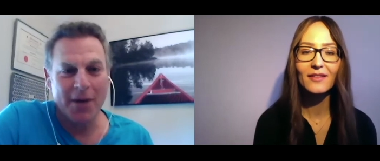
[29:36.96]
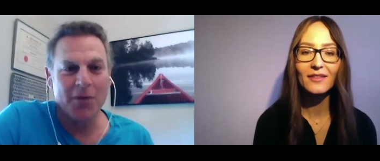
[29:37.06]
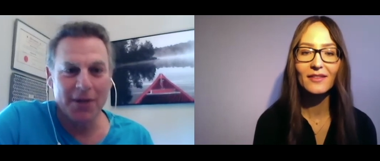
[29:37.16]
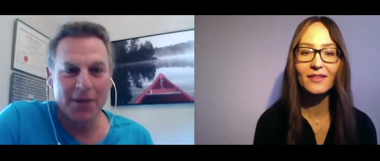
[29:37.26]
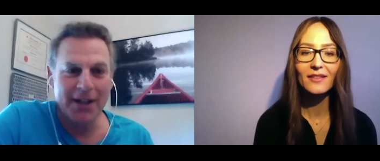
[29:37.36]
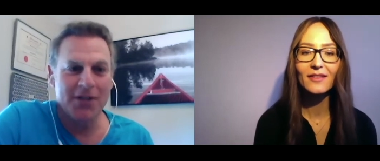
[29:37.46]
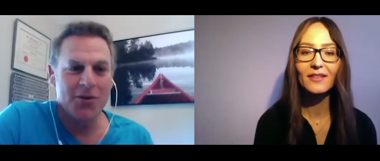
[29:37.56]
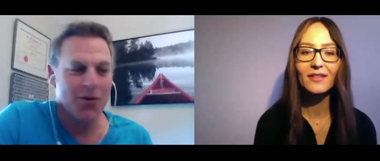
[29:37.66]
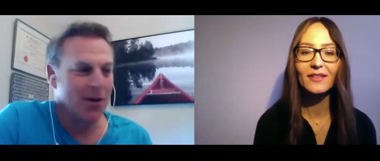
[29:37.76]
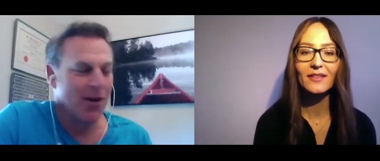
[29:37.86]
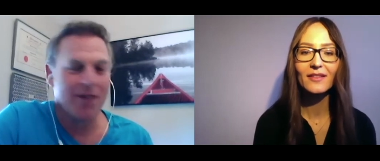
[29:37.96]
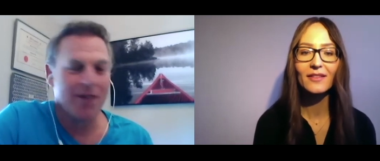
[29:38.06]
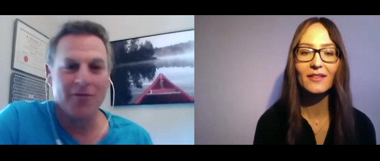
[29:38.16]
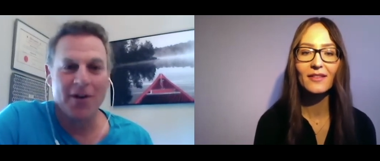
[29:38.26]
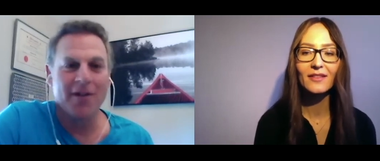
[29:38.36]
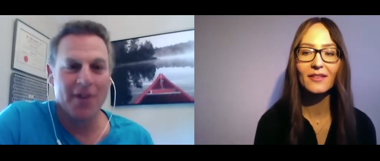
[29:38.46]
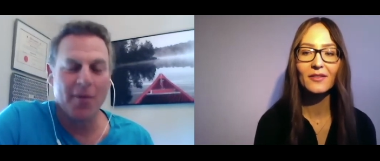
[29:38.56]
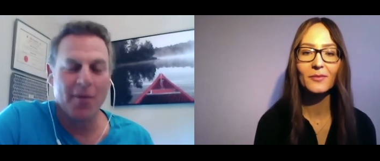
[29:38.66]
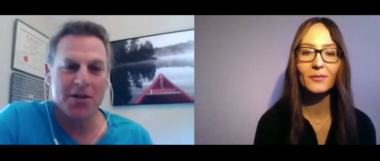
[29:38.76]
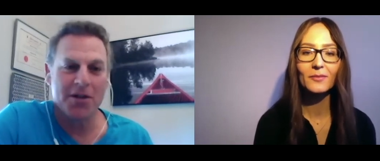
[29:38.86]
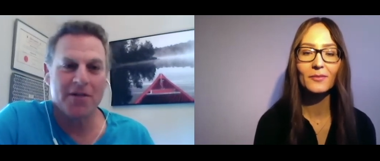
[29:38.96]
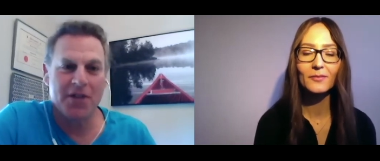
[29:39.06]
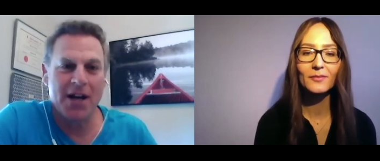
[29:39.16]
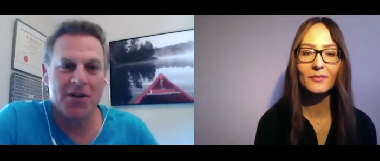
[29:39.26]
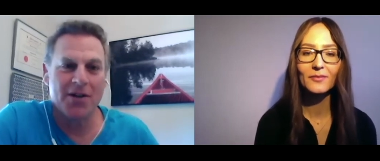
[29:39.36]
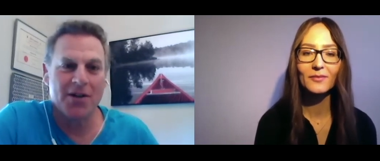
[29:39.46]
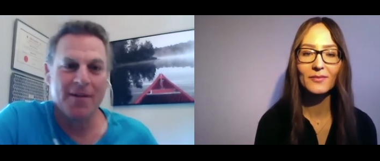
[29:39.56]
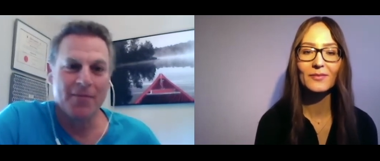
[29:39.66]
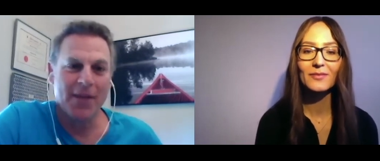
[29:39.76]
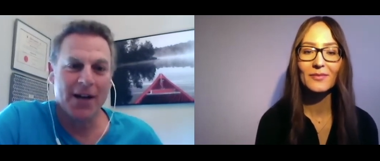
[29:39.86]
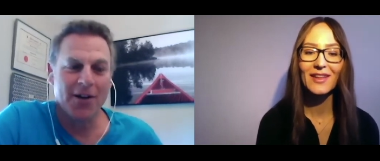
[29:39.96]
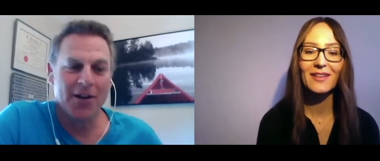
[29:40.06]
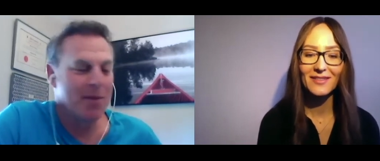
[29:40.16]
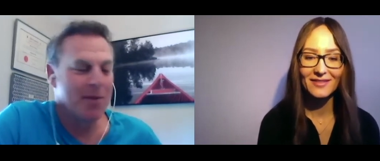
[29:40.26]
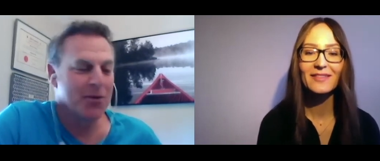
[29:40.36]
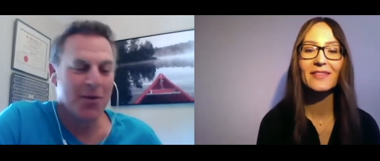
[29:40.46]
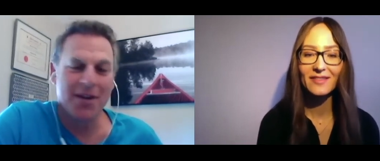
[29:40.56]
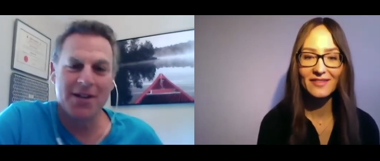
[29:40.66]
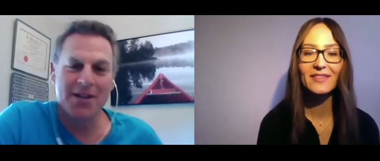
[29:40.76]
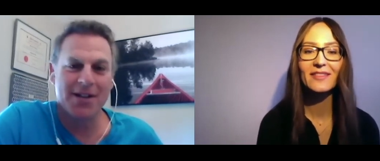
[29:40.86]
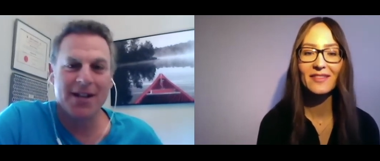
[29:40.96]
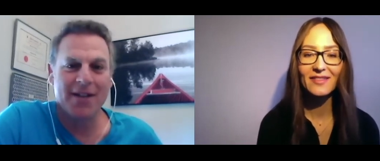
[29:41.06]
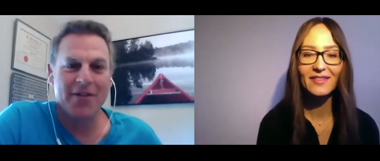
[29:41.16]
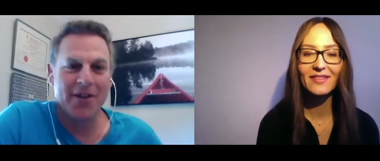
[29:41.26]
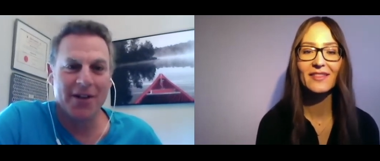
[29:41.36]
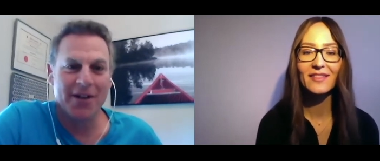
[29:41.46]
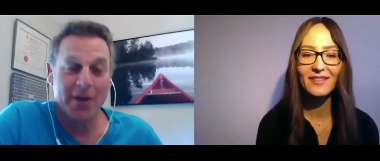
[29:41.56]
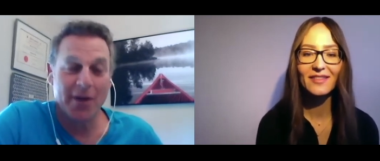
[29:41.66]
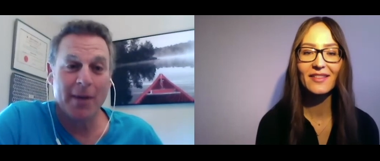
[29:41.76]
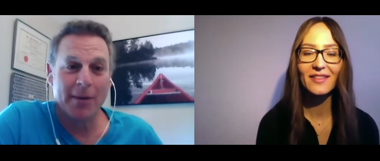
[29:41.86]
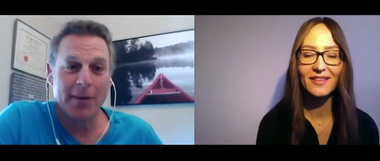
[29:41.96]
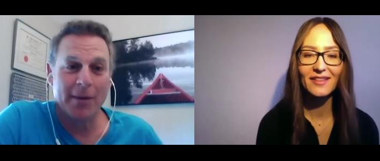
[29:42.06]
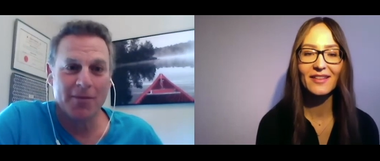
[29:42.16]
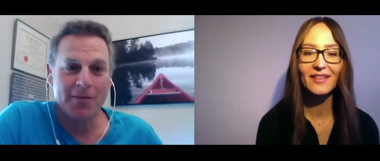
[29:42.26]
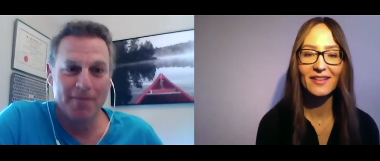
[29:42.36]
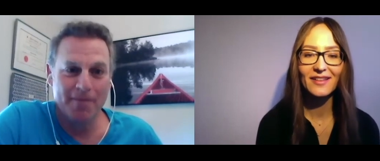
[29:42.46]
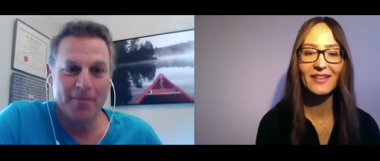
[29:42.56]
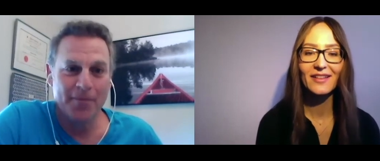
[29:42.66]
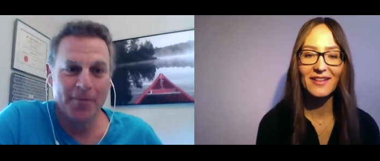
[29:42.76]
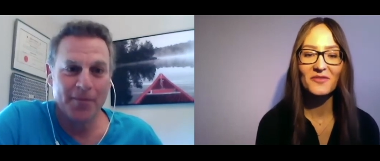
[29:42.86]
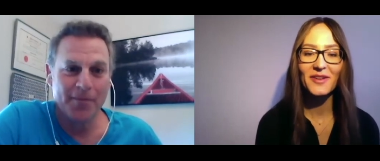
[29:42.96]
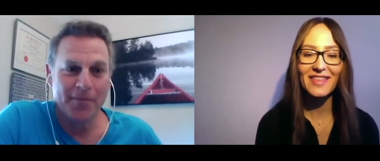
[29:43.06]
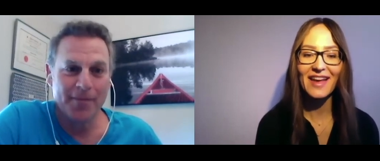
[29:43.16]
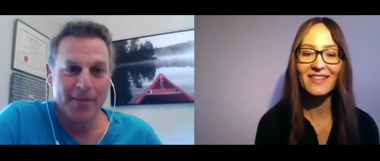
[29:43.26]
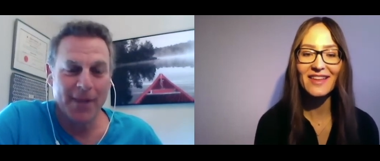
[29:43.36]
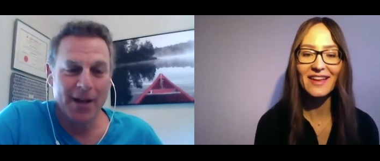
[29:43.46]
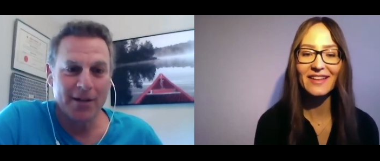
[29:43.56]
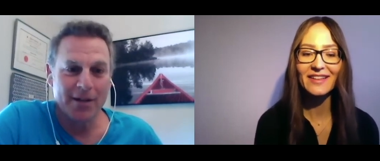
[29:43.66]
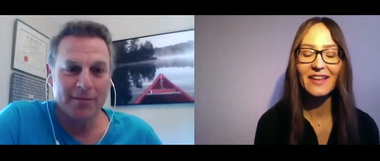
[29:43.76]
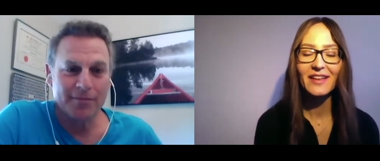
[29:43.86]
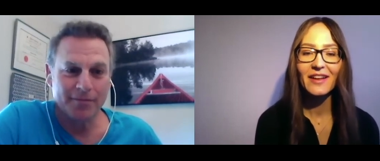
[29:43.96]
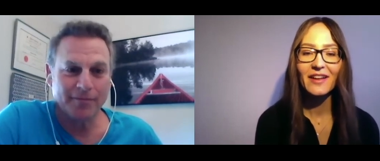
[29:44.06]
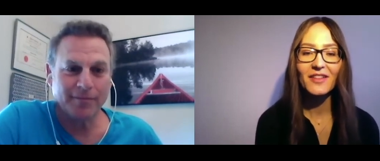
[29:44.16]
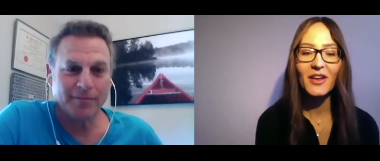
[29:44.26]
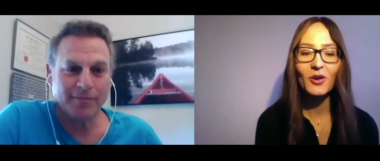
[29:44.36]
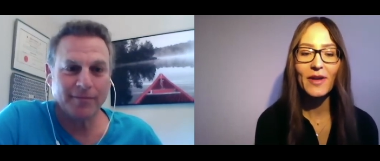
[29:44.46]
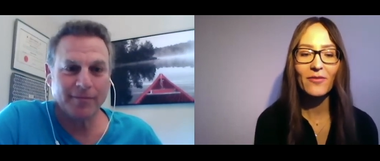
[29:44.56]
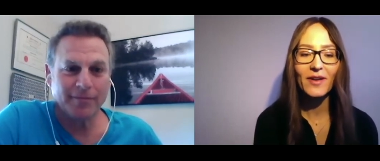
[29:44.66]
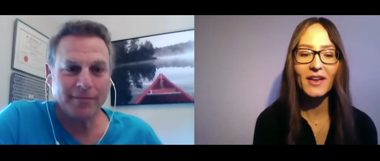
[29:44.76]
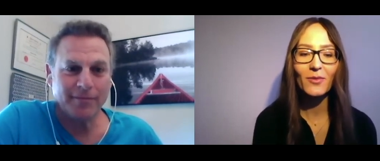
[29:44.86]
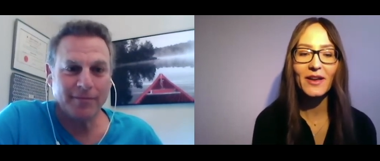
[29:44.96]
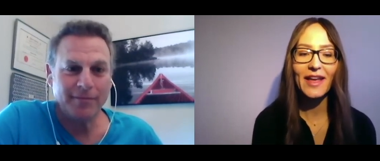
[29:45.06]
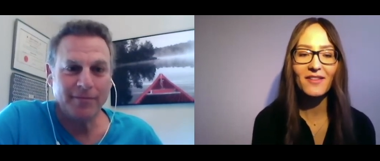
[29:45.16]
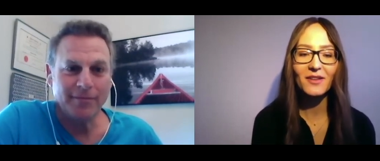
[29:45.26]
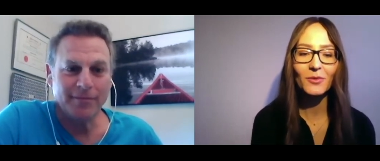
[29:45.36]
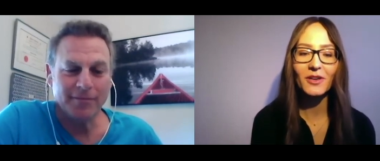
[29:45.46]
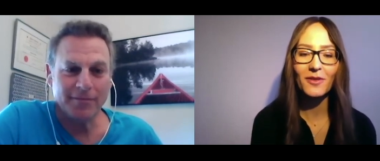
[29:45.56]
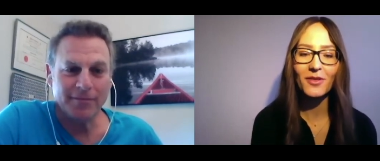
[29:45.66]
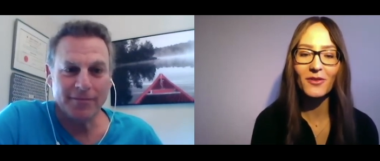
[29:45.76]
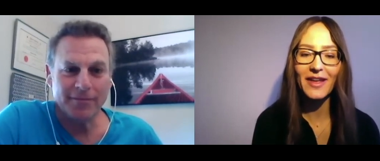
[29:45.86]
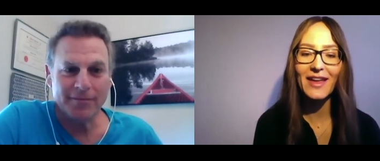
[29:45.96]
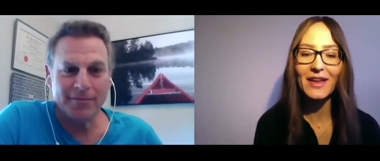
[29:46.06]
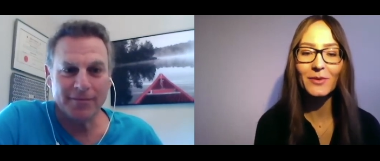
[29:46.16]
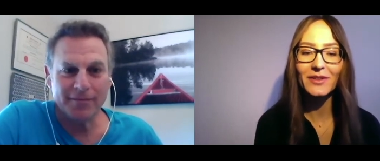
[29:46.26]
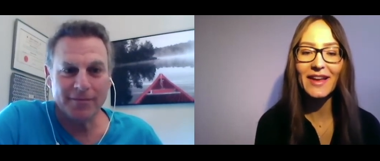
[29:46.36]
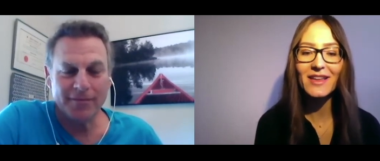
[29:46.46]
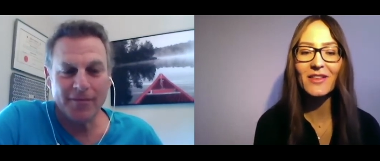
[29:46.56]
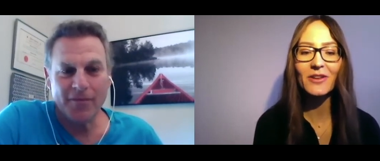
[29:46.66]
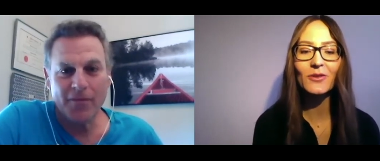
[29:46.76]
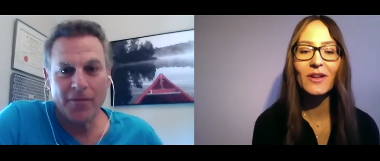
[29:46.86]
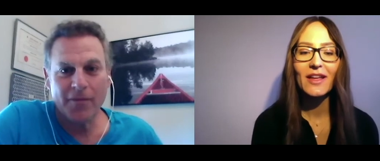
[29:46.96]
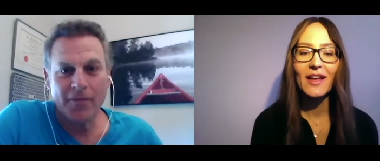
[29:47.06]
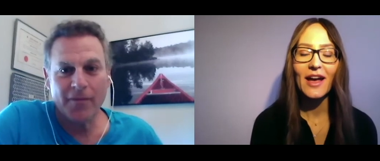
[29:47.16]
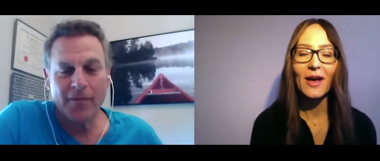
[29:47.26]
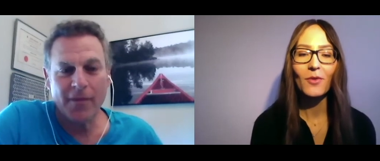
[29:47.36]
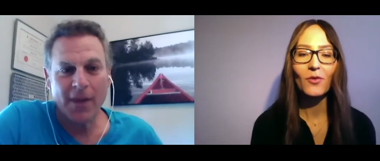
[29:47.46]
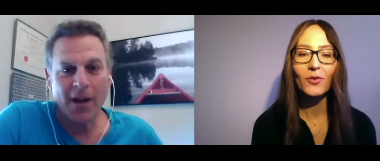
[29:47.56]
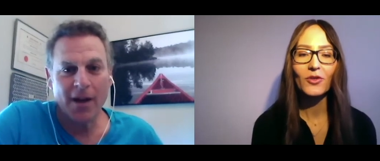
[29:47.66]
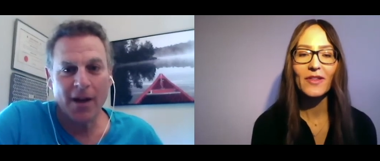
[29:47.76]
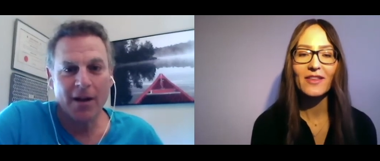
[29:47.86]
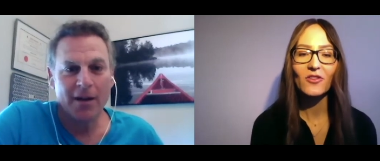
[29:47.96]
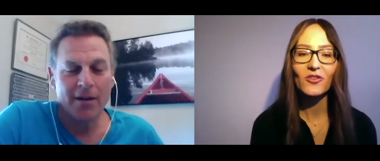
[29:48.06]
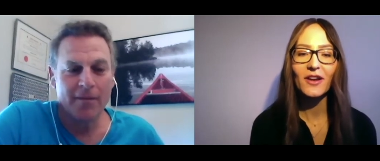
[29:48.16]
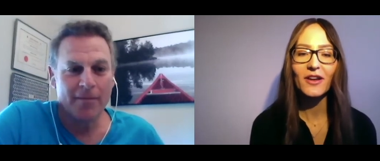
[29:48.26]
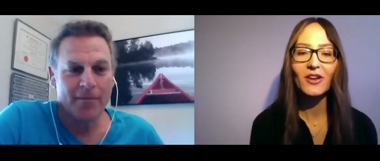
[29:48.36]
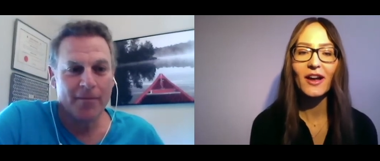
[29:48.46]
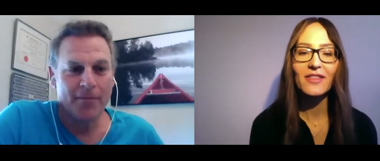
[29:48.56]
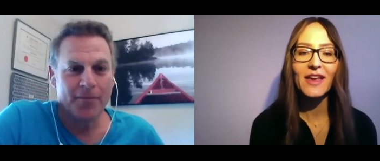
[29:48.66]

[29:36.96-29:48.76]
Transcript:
Speaker 1: lead to a lot of very, very positive change and a lot of people doing things that they never thought they were going to be able to do.
Speaker 2: Fantastic. So, if anyone hasn't worked with you yet and would like to, um, would you like to share your contact